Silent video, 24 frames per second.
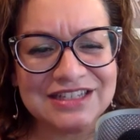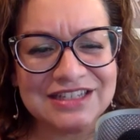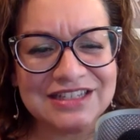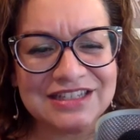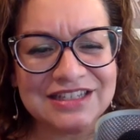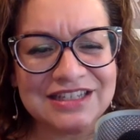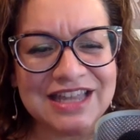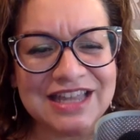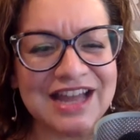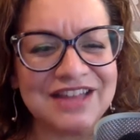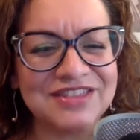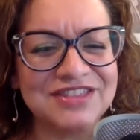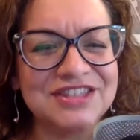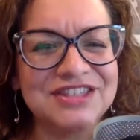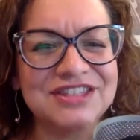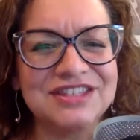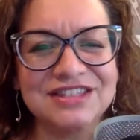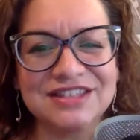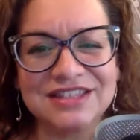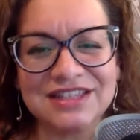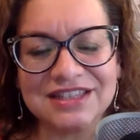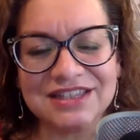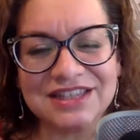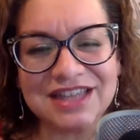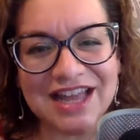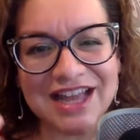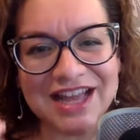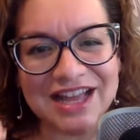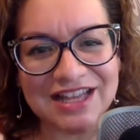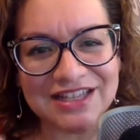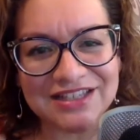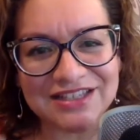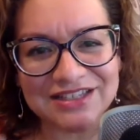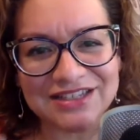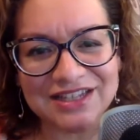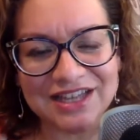yeah, this is the
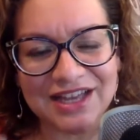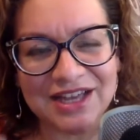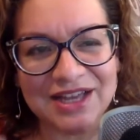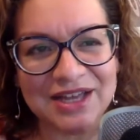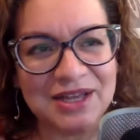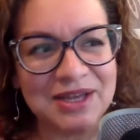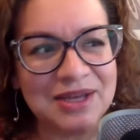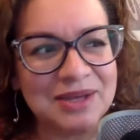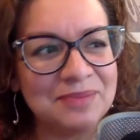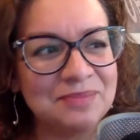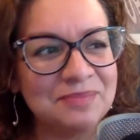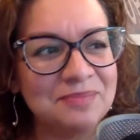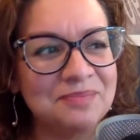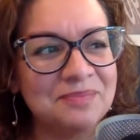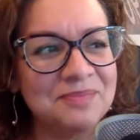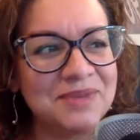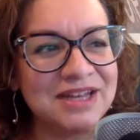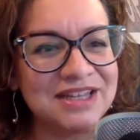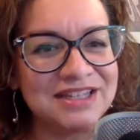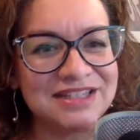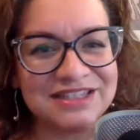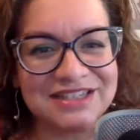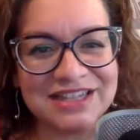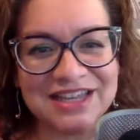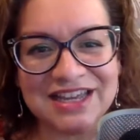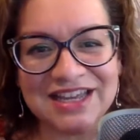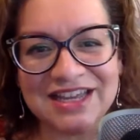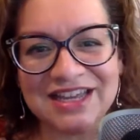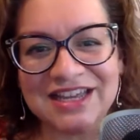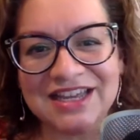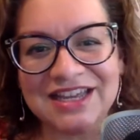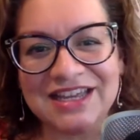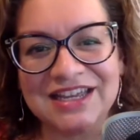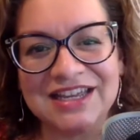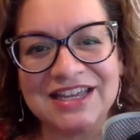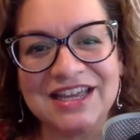last uh,
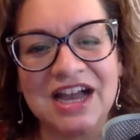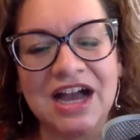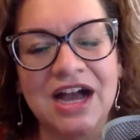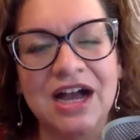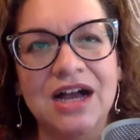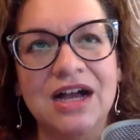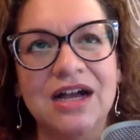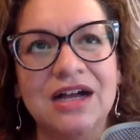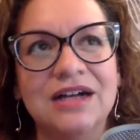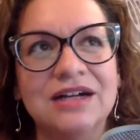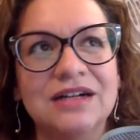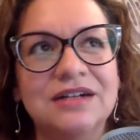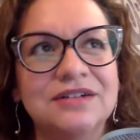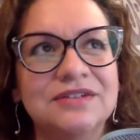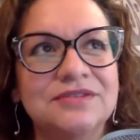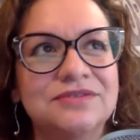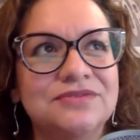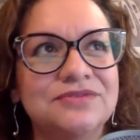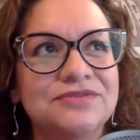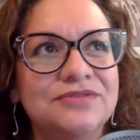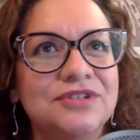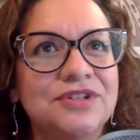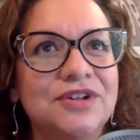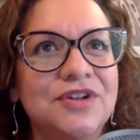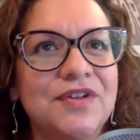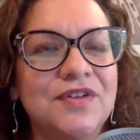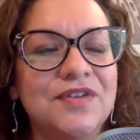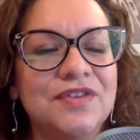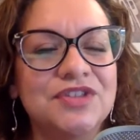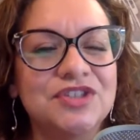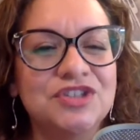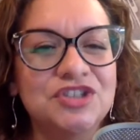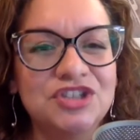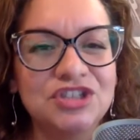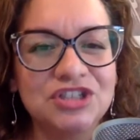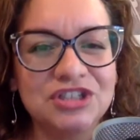Monday of
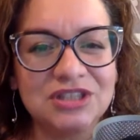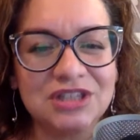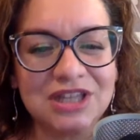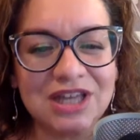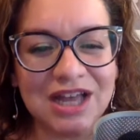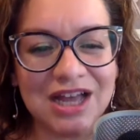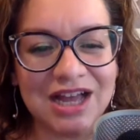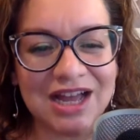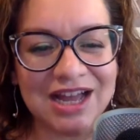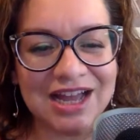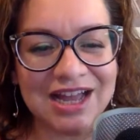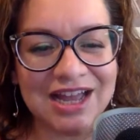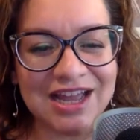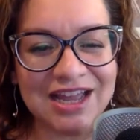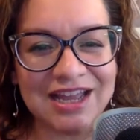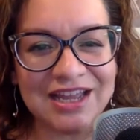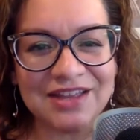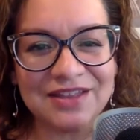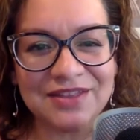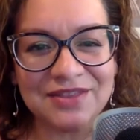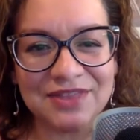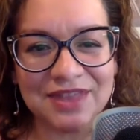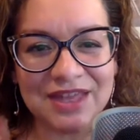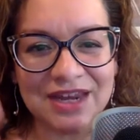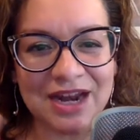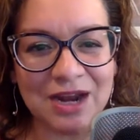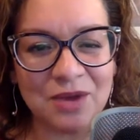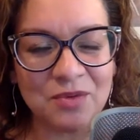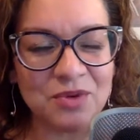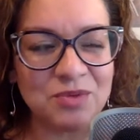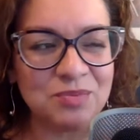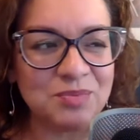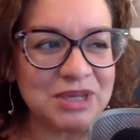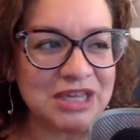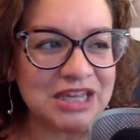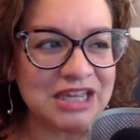July that I
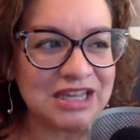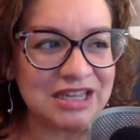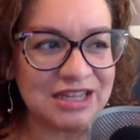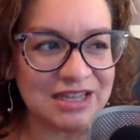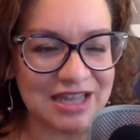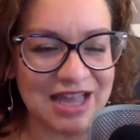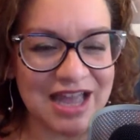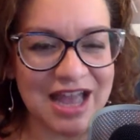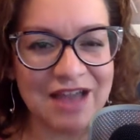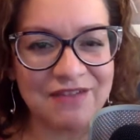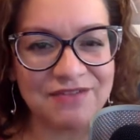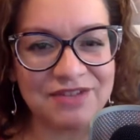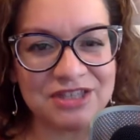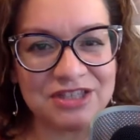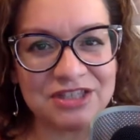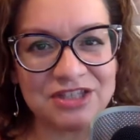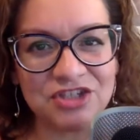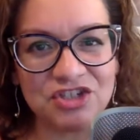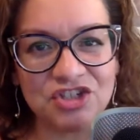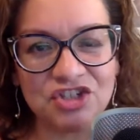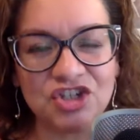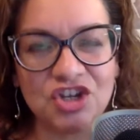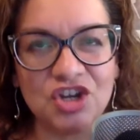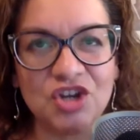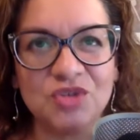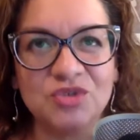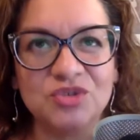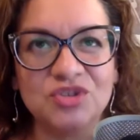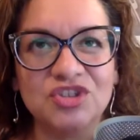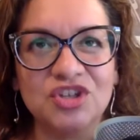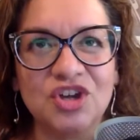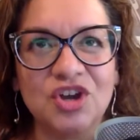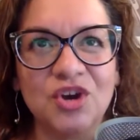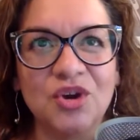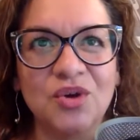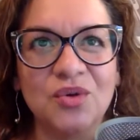would be having this show.
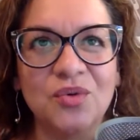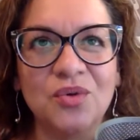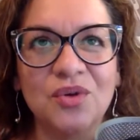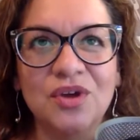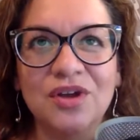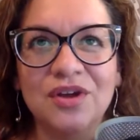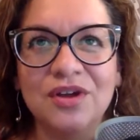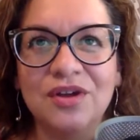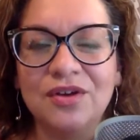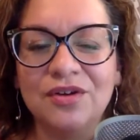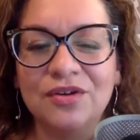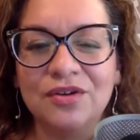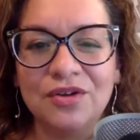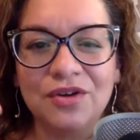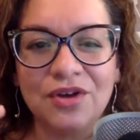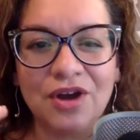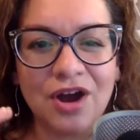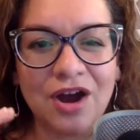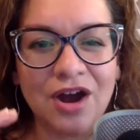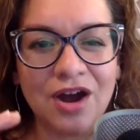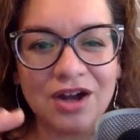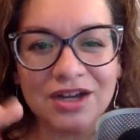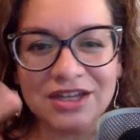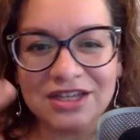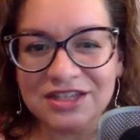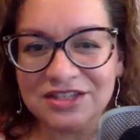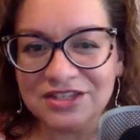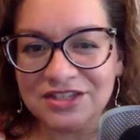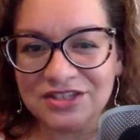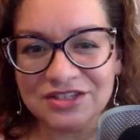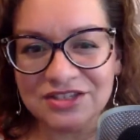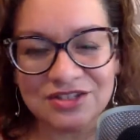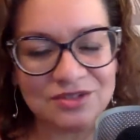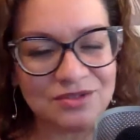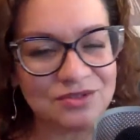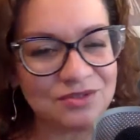So
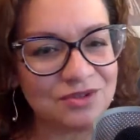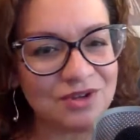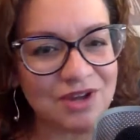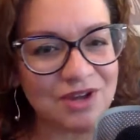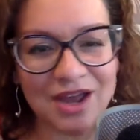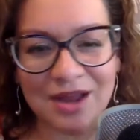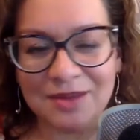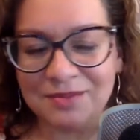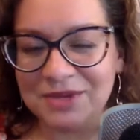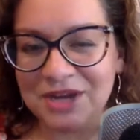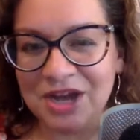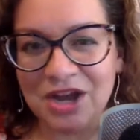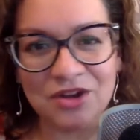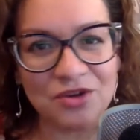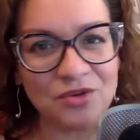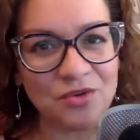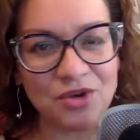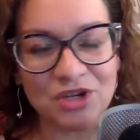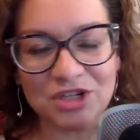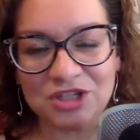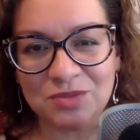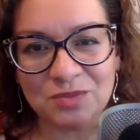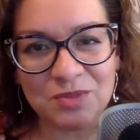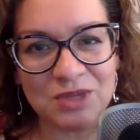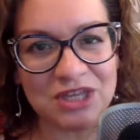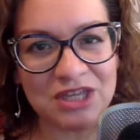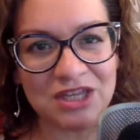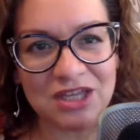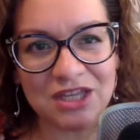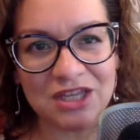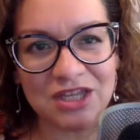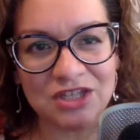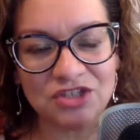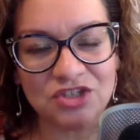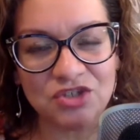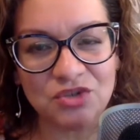August I'm not going to
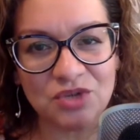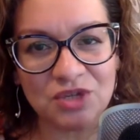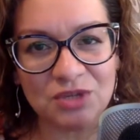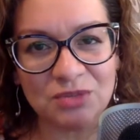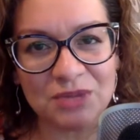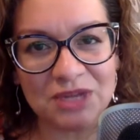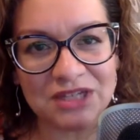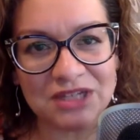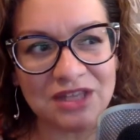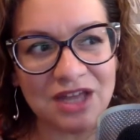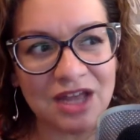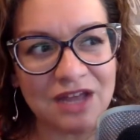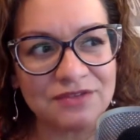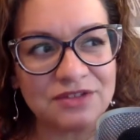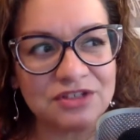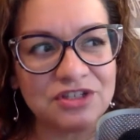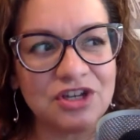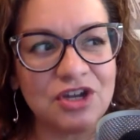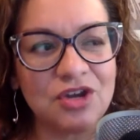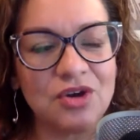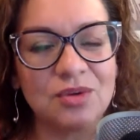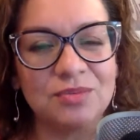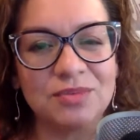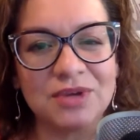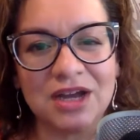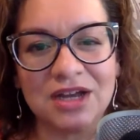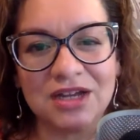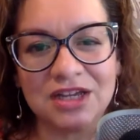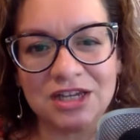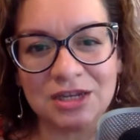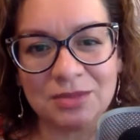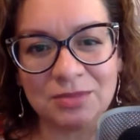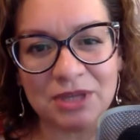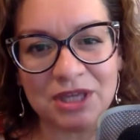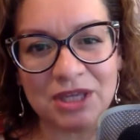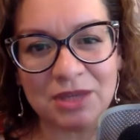be doing my live show. I'm not
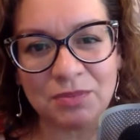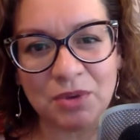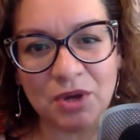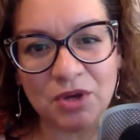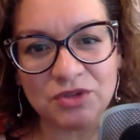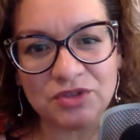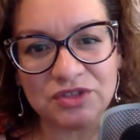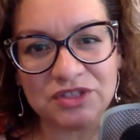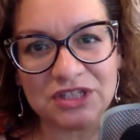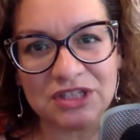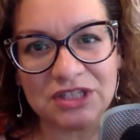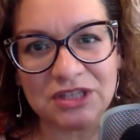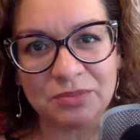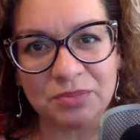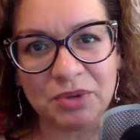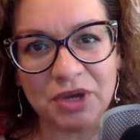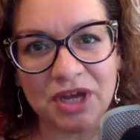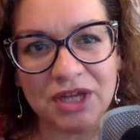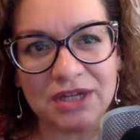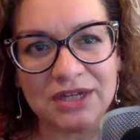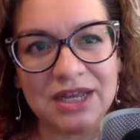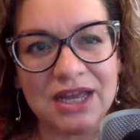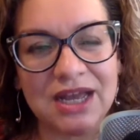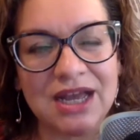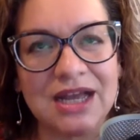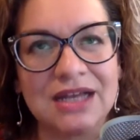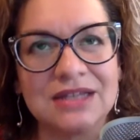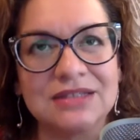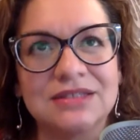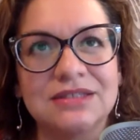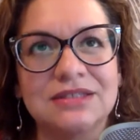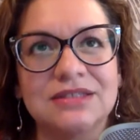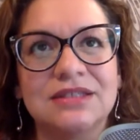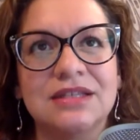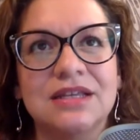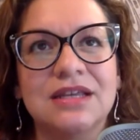going to be posting the
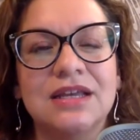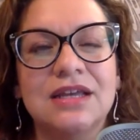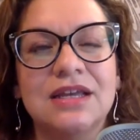podcasts